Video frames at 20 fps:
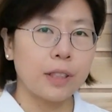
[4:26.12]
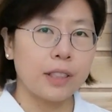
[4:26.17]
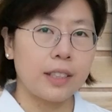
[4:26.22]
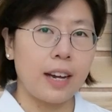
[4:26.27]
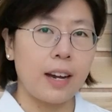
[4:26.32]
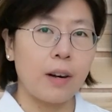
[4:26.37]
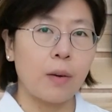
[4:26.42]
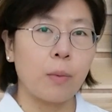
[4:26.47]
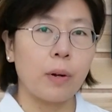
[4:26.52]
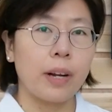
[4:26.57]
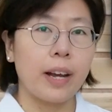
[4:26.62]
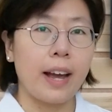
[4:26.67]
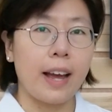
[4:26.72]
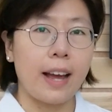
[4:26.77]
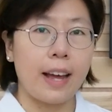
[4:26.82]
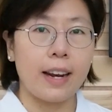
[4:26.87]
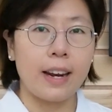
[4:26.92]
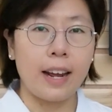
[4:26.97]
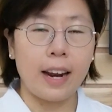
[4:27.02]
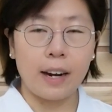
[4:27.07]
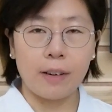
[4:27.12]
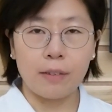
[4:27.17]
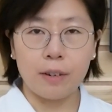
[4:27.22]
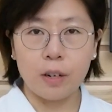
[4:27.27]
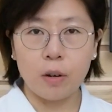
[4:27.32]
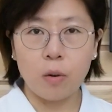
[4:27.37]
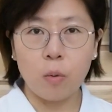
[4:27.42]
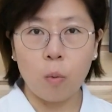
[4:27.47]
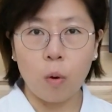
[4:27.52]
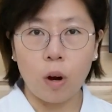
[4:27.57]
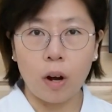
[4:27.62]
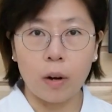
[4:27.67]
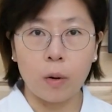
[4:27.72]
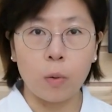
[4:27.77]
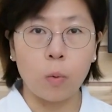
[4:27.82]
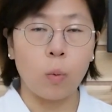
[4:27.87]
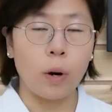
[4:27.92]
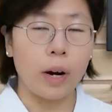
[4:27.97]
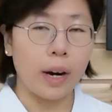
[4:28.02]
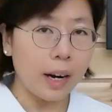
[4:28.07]
pretend we are at area
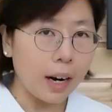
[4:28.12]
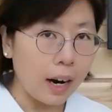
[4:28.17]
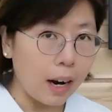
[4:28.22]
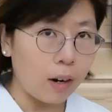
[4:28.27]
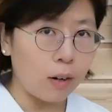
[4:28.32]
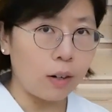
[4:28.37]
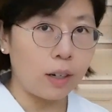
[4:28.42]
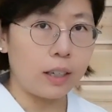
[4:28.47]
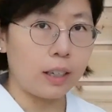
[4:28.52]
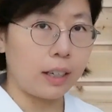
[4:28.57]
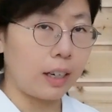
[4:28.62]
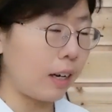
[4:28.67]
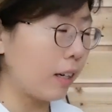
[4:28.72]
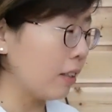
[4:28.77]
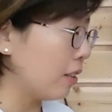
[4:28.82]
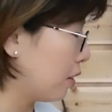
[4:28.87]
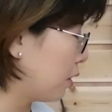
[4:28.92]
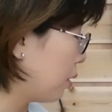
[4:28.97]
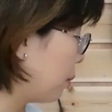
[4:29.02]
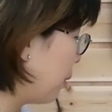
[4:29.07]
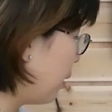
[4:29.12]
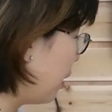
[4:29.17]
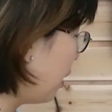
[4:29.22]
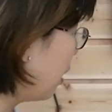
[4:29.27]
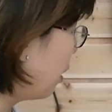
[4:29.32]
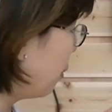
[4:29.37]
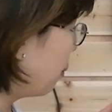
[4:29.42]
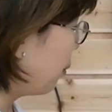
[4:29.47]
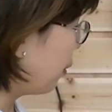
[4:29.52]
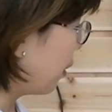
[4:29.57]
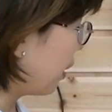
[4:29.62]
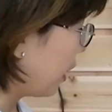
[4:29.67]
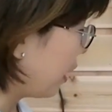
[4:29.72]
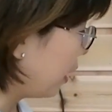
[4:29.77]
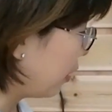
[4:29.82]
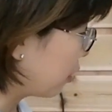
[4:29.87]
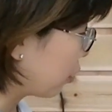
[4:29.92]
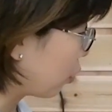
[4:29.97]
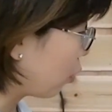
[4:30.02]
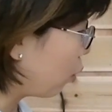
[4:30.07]
1 where our customer put
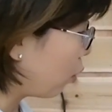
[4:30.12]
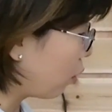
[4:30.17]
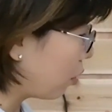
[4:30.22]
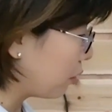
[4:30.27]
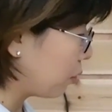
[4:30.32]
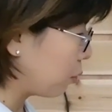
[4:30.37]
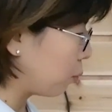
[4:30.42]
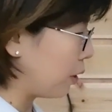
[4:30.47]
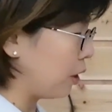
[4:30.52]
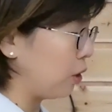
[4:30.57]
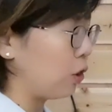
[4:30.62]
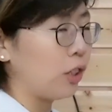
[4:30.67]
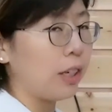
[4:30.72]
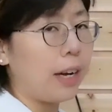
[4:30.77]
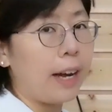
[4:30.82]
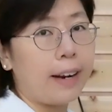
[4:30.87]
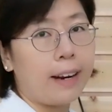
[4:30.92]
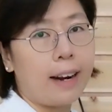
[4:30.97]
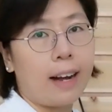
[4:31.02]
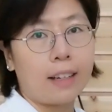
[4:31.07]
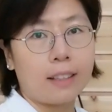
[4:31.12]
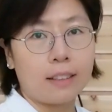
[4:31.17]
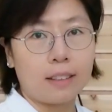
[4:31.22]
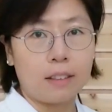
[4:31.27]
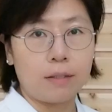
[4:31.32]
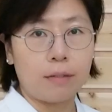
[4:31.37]
his core switch and other